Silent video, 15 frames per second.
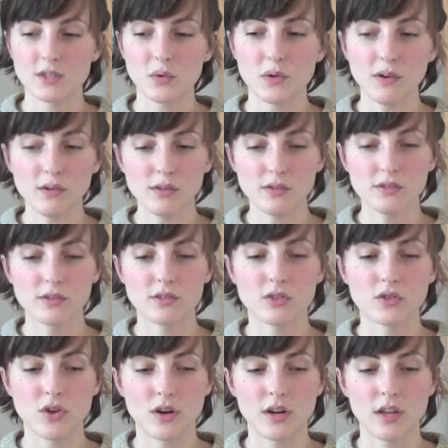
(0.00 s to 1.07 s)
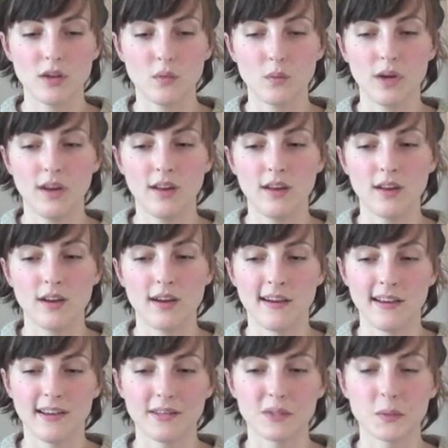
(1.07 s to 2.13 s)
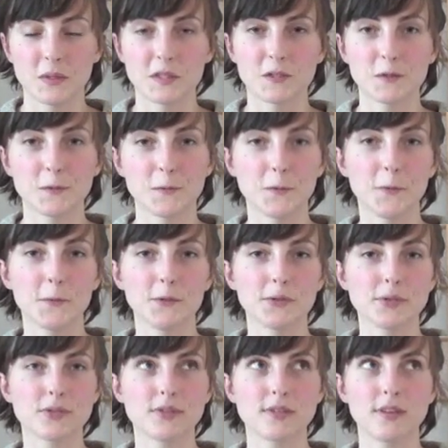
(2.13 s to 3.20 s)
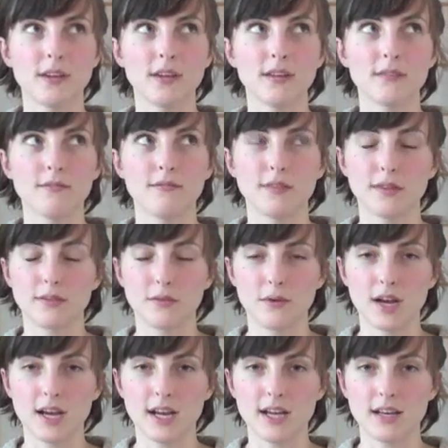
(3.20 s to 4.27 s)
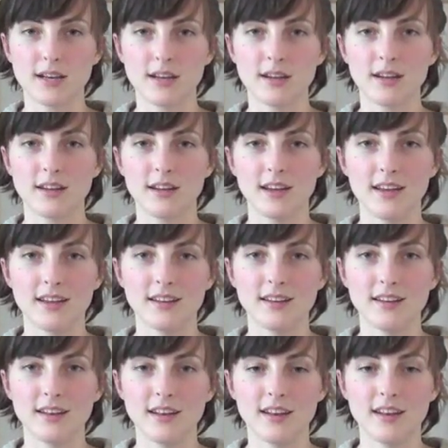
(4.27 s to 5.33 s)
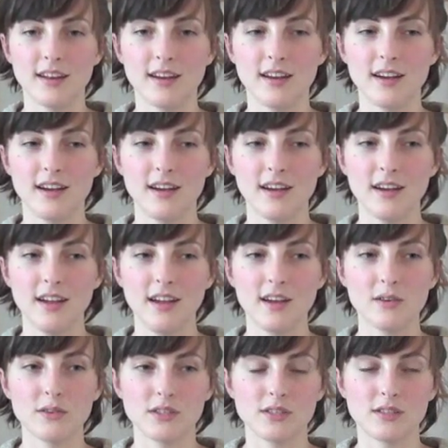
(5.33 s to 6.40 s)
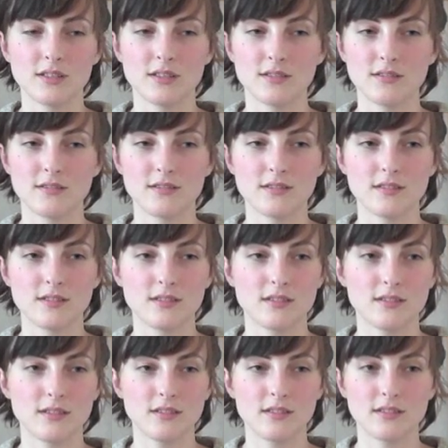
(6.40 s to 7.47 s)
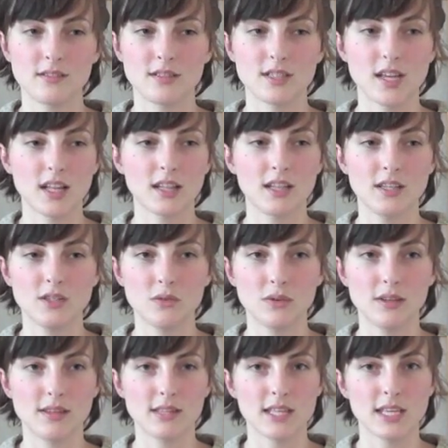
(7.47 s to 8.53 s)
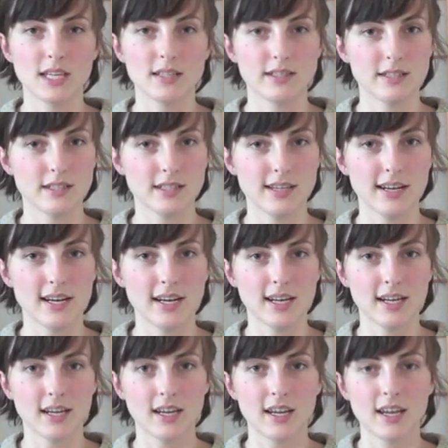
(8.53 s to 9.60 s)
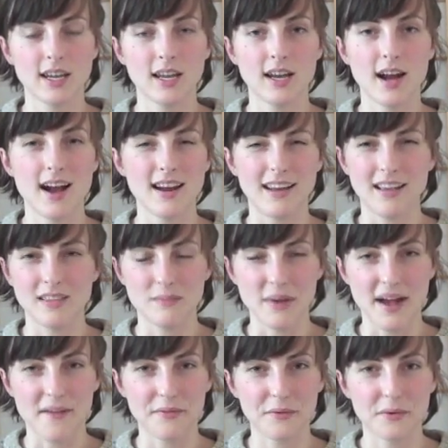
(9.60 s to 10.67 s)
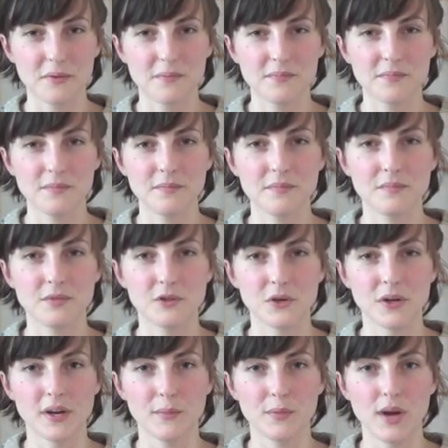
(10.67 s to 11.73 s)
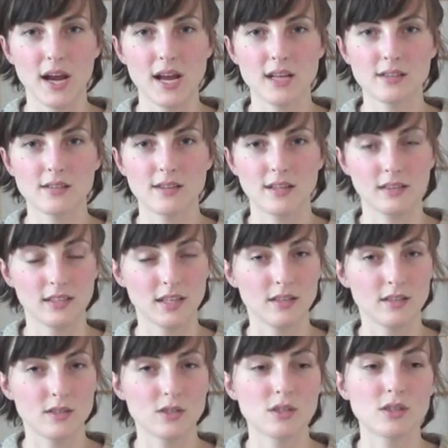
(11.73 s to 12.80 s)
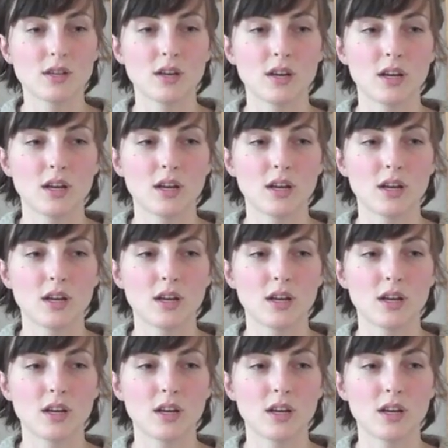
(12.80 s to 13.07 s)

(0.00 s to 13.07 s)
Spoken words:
It all started when I switched schools in 5th grade, and I was suddenly doing things like hiding in the bathroom during breaks and lunch